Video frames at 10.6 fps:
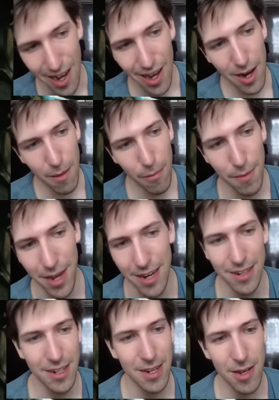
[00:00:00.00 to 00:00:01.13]
But man,
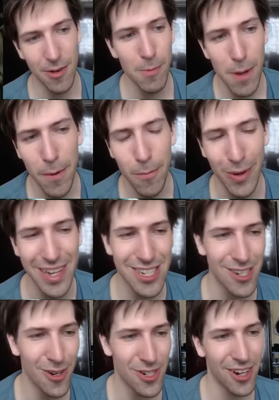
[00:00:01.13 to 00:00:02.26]
when people play
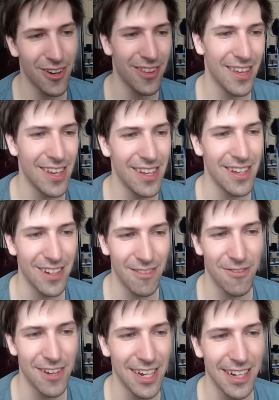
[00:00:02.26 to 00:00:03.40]
Snow Chugger, they
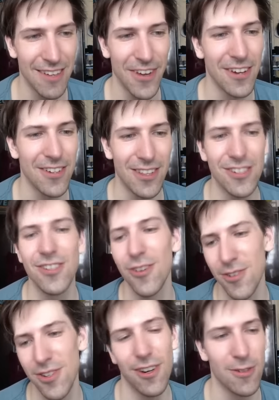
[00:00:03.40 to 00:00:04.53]
really value the Snow
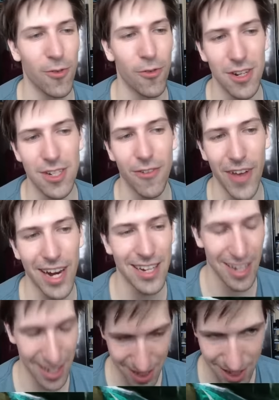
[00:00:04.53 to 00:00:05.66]
Chugger's freeze effect
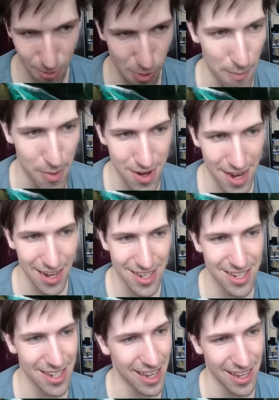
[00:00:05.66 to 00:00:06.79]
against weapon decks.
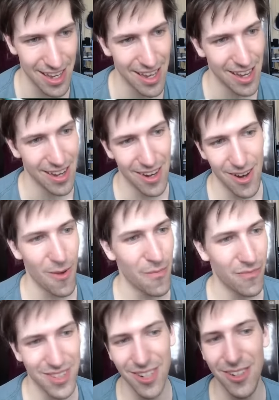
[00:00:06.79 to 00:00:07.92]
It's like,
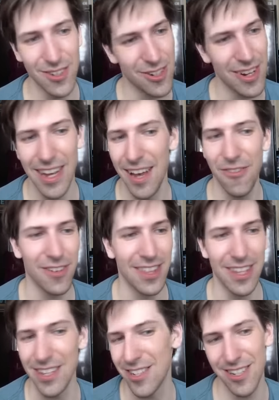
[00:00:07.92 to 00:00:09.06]
so you'll trade
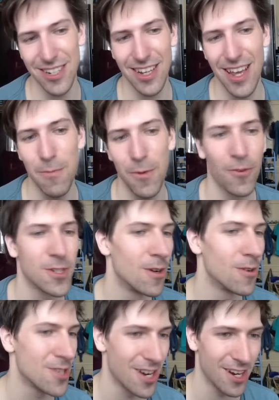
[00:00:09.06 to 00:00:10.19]
everything just to keep your Snow
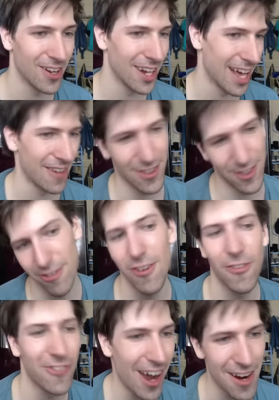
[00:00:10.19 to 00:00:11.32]
Chugger alive. You'll throw a
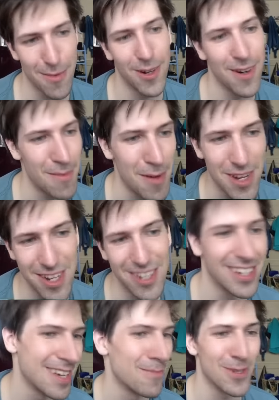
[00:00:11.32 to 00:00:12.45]
fireball at my minion to
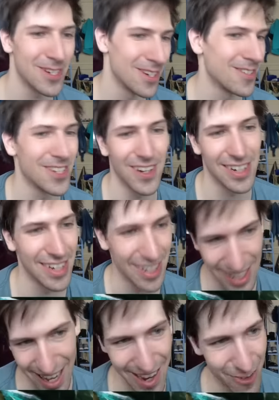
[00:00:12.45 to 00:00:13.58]
keep your Snow Chugger
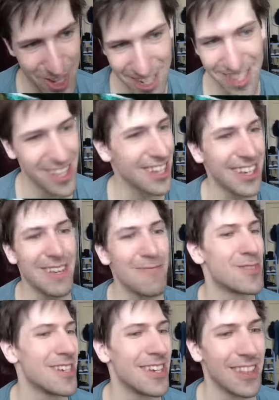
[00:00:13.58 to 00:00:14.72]
alive, just so that he can keep
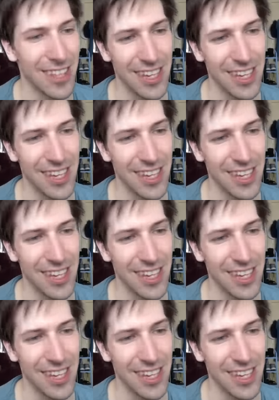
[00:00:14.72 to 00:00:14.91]
seeing the